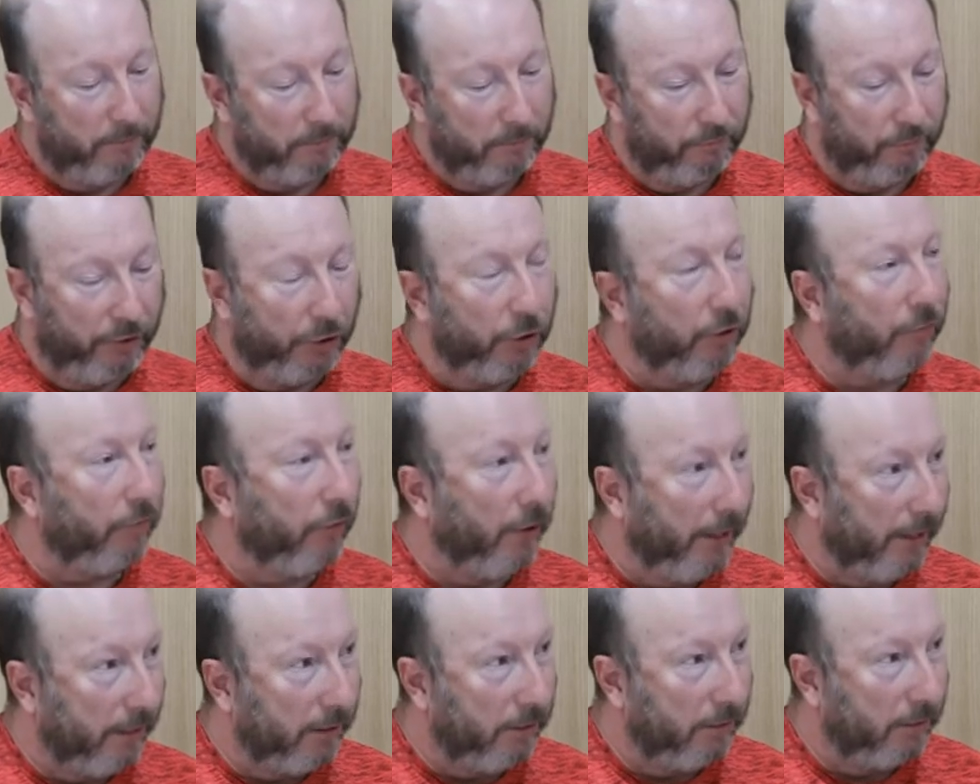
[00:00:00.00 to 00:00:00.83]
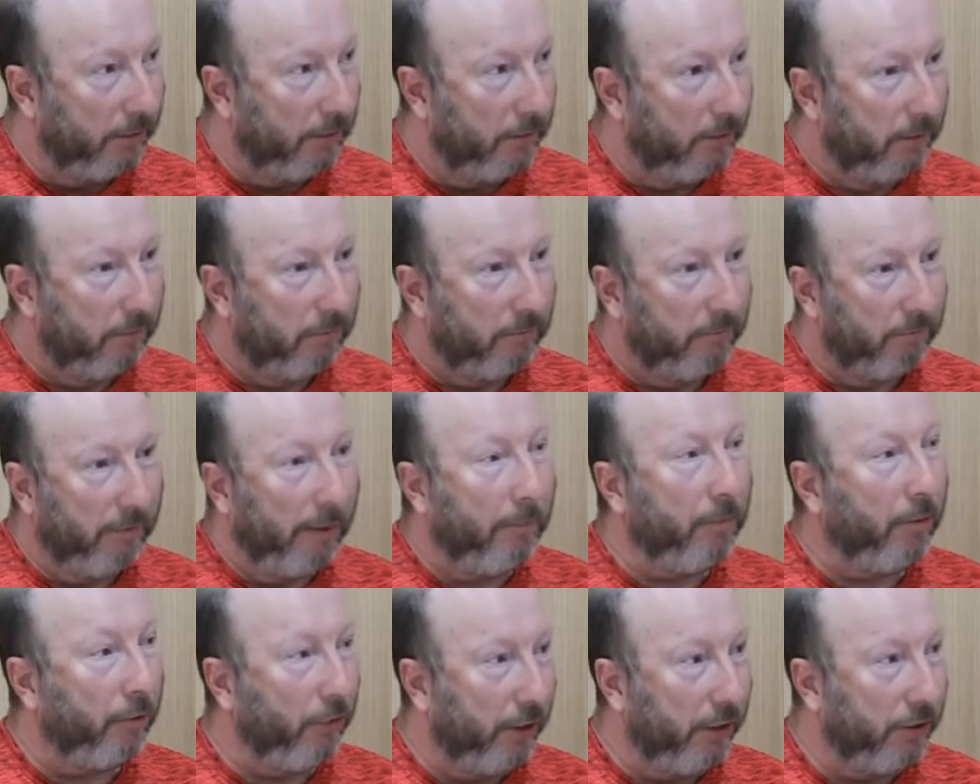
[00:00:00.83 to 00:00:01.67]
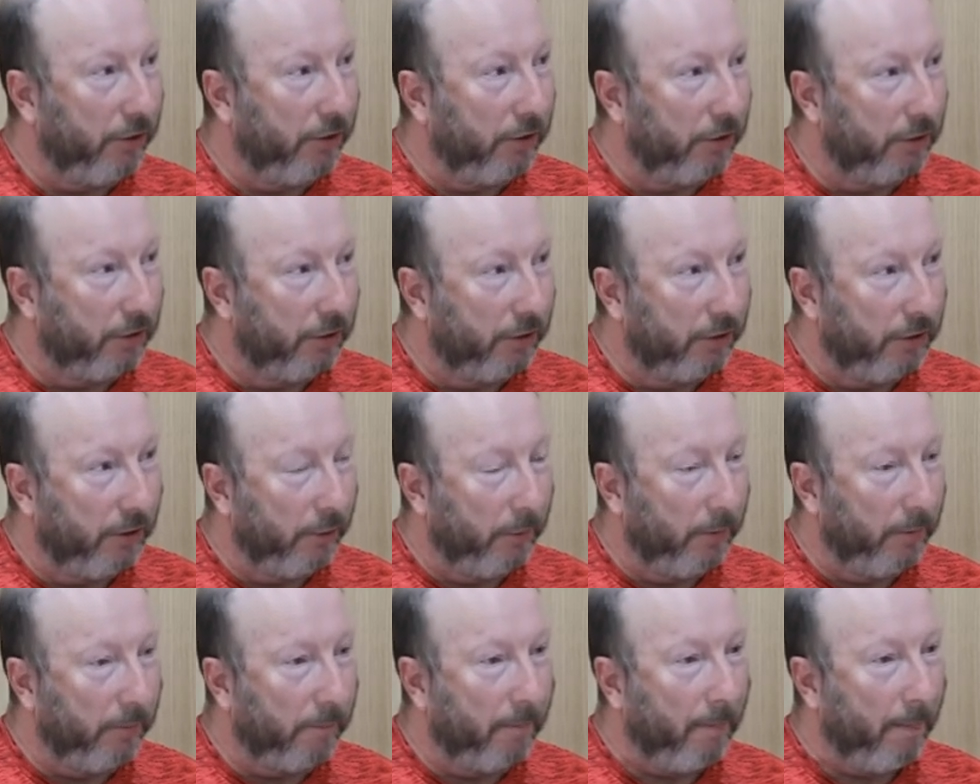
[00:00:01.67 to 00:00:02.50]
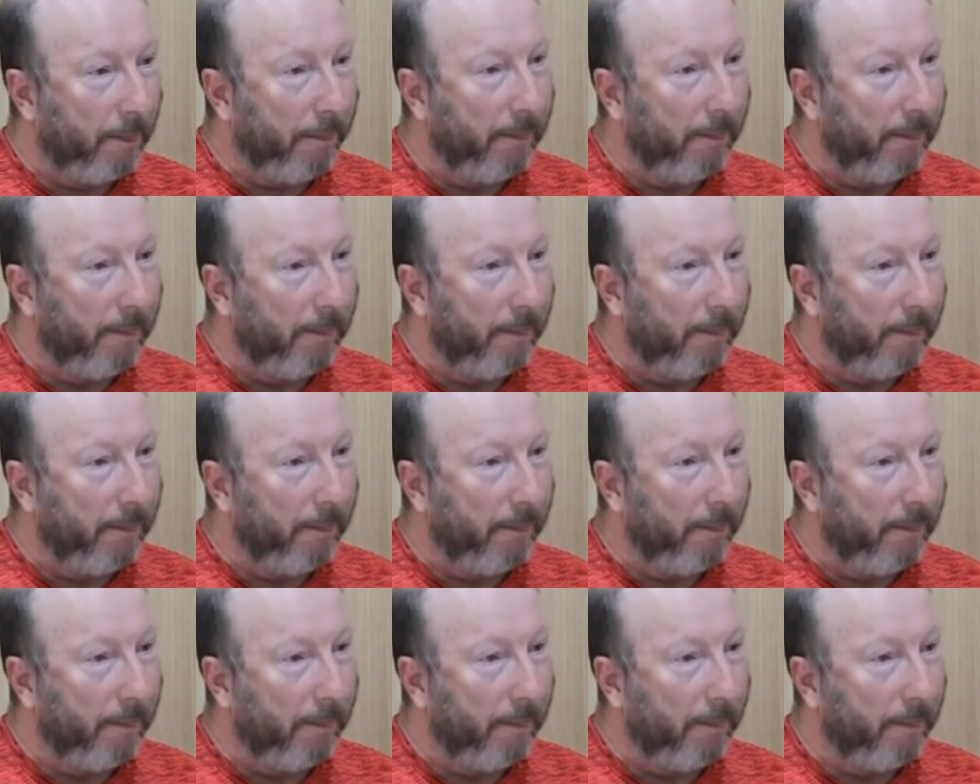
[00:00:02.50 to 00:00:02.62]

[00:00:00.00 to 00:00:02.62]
recover land, reparations and so on.